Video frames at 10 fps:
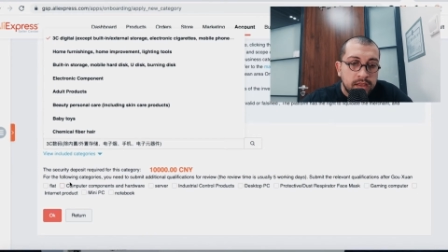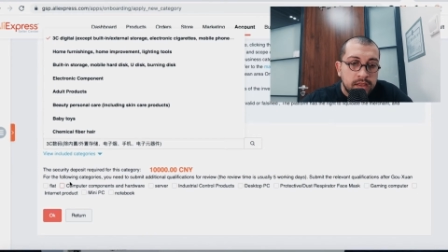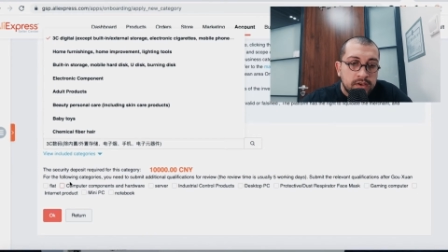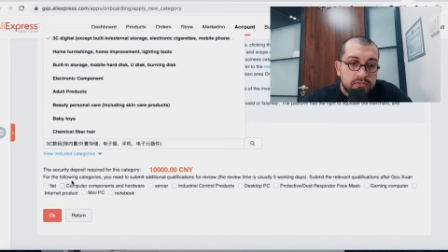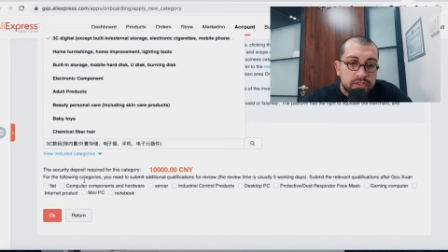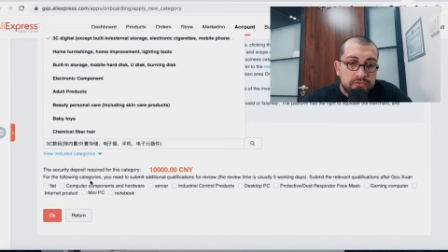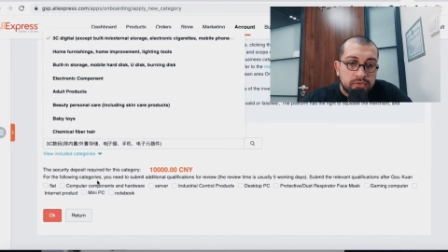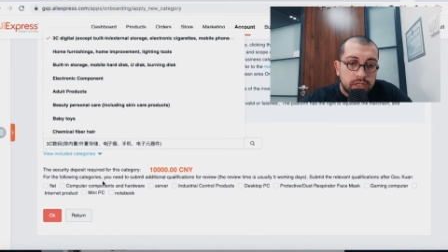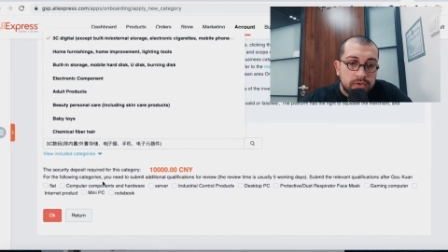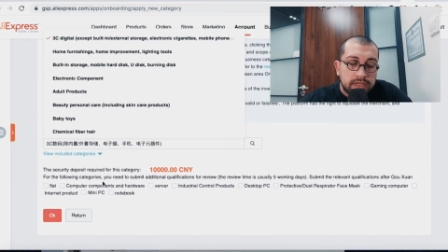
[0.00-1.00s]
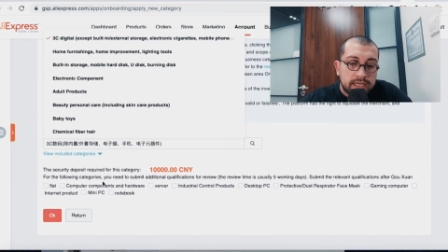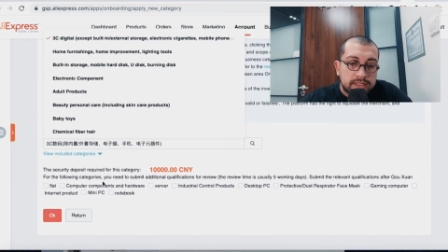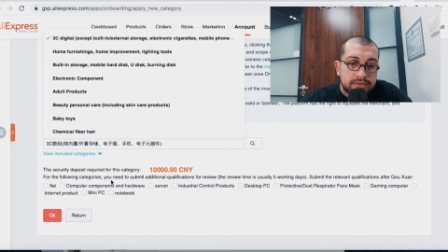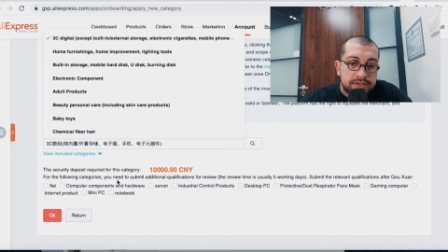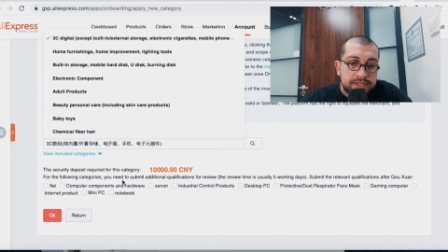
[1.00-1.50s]
For the following
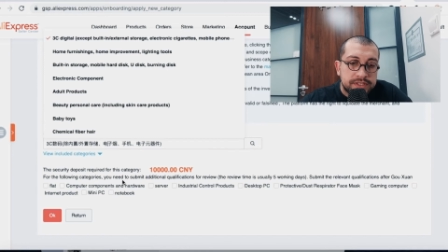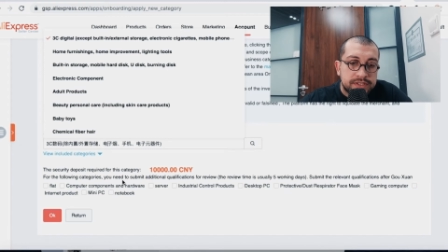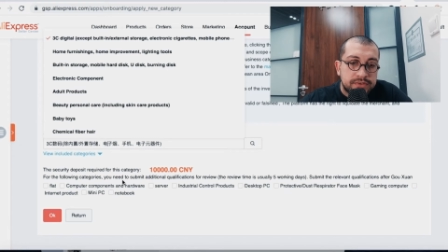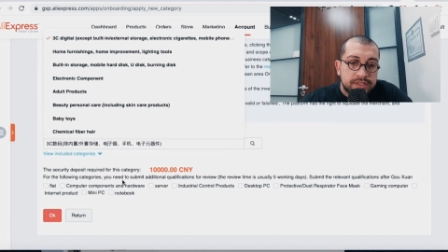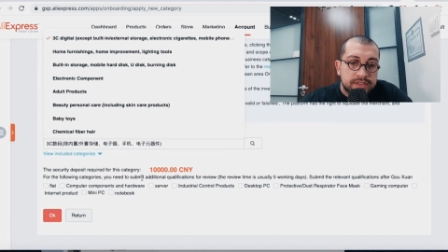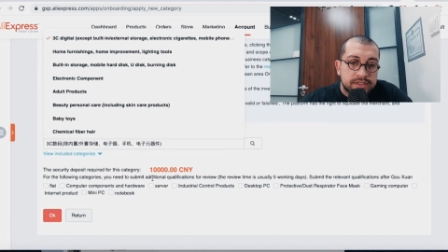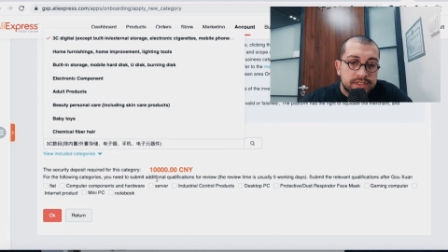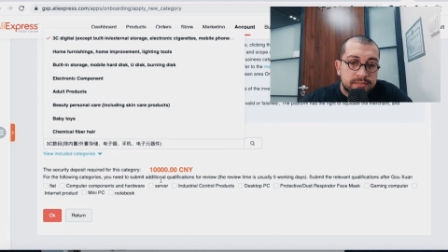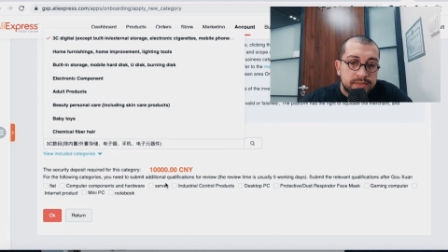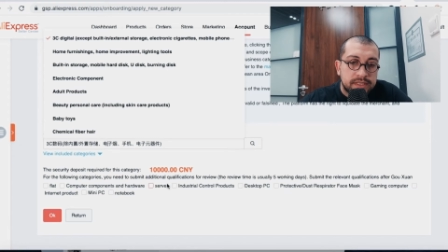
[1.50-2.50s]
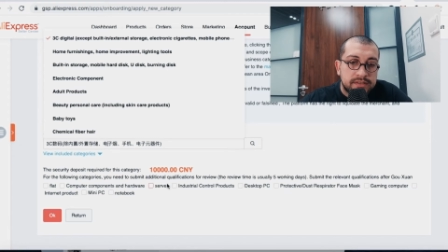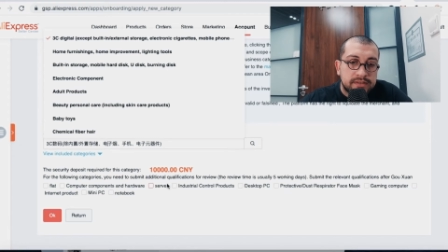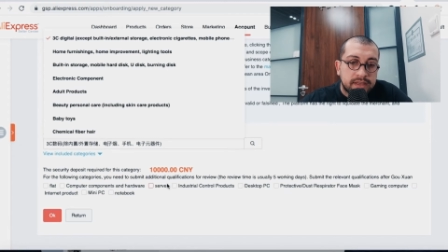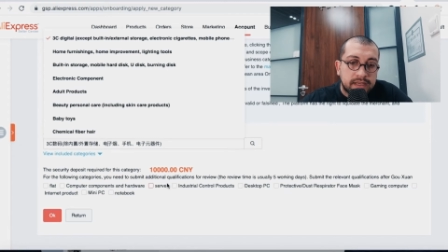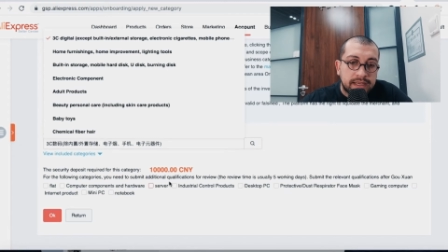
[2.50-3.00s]
categories, you need to submit
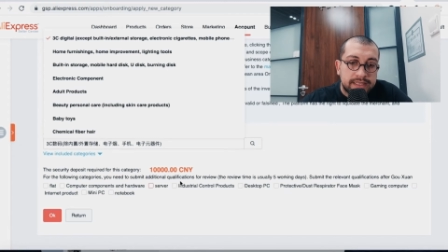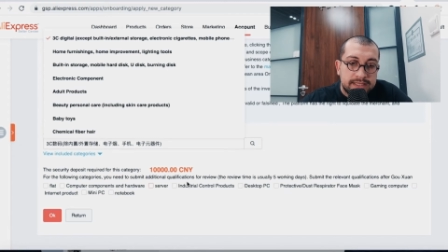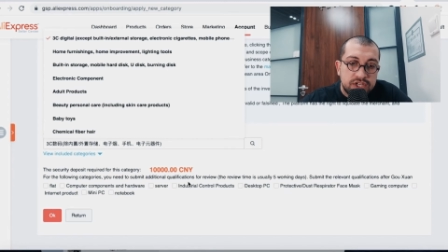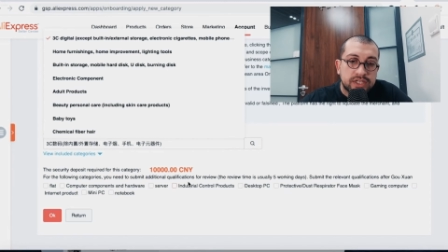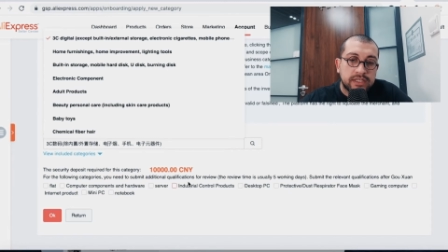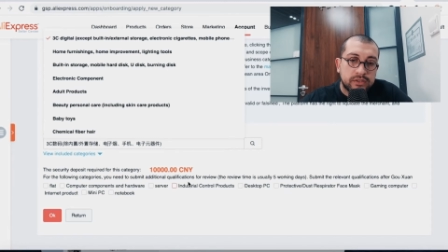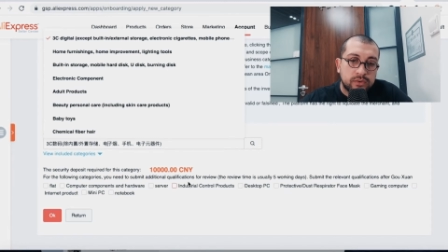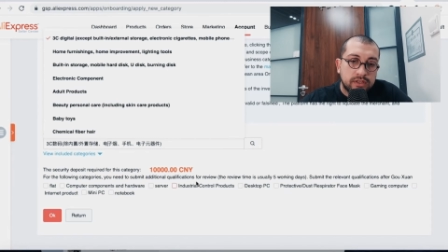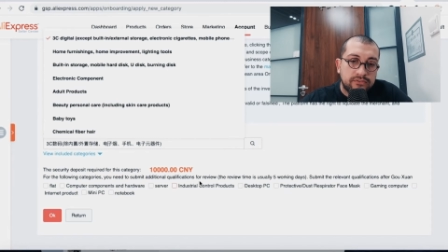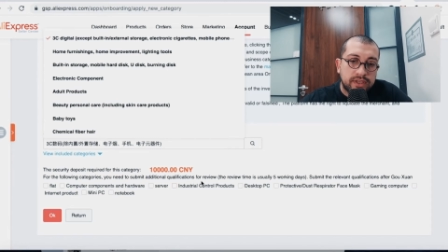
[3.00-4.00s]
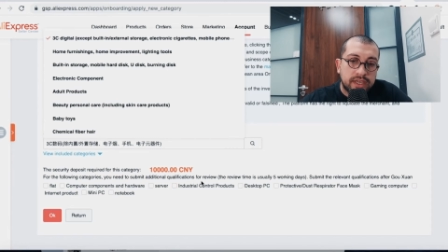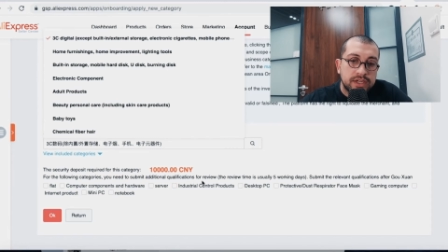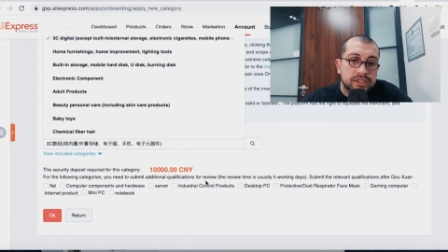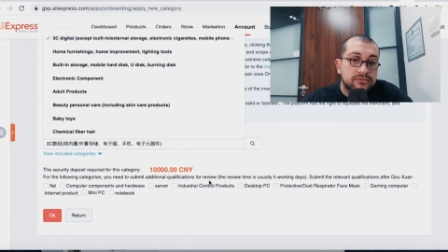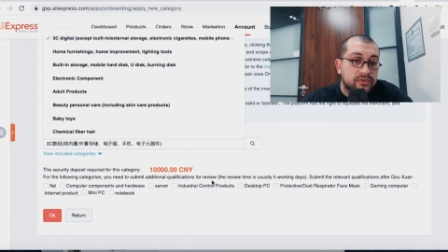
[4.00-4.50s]
additional
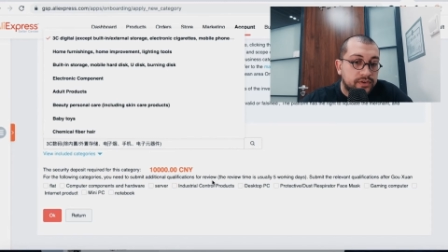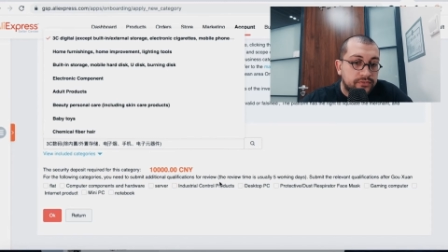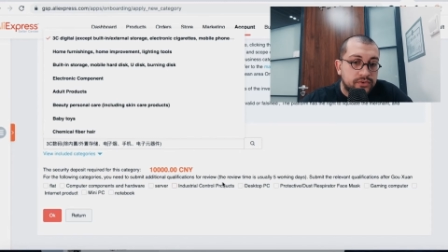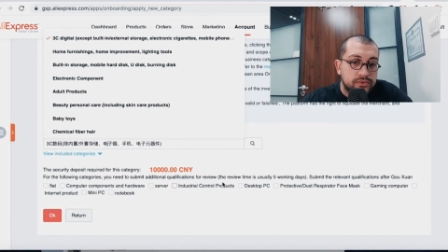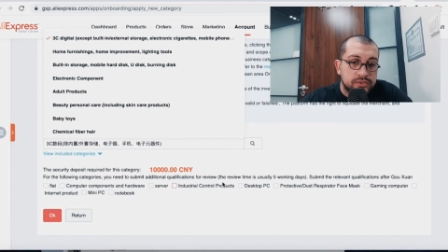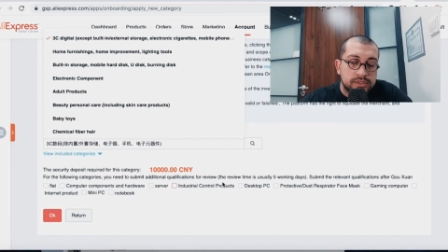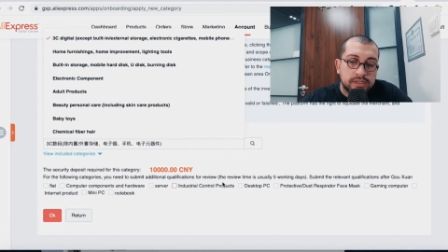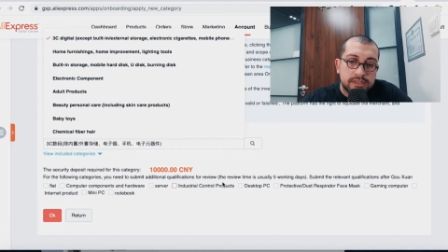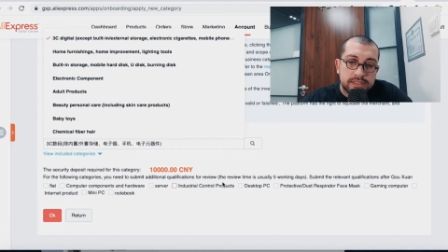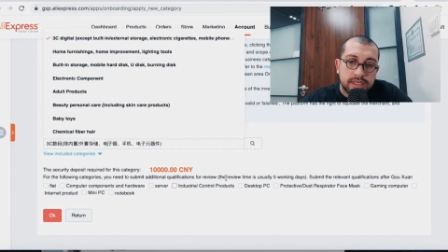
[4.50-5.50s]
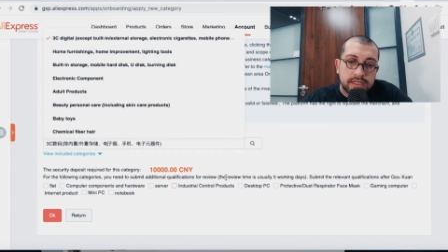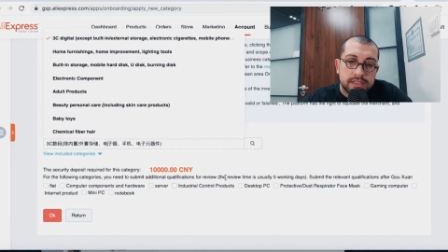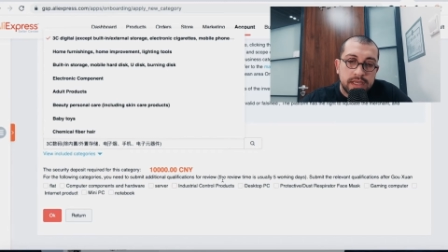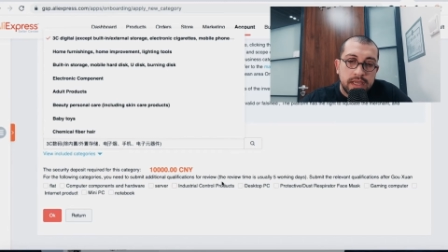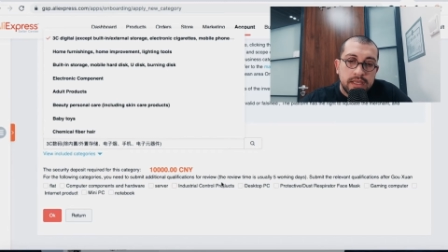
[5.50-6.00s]
qualification for reviews, it
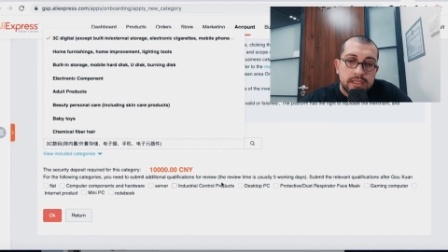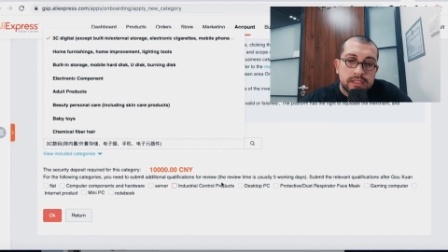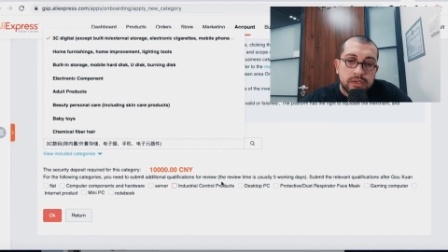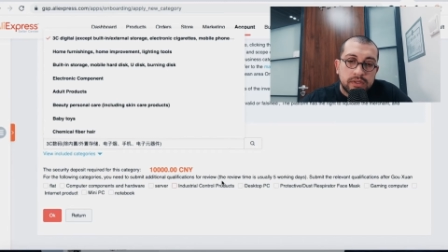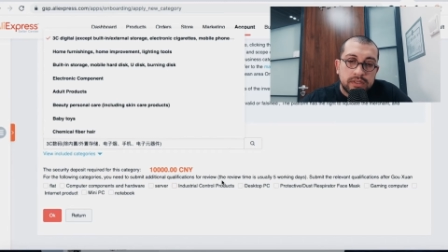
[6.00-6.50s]
says. So in the